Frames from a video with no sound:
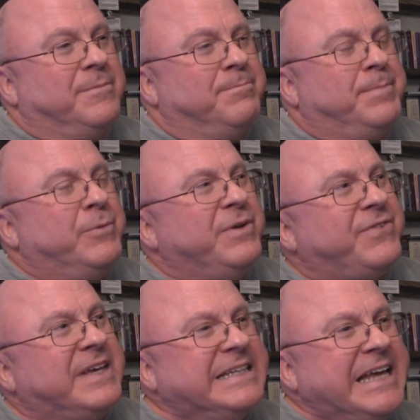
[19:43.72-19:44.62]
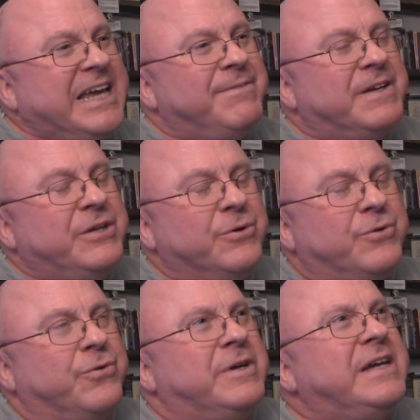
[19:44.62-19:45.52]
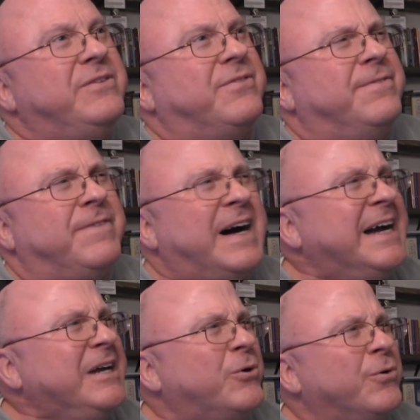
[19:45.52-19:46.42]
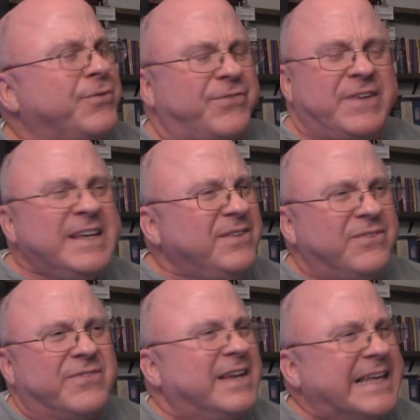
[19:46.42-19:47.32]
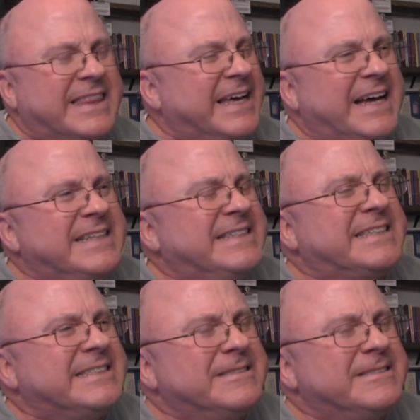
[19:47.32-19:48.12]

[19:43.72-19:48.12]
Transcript: But we see David, who creates vile sins like that,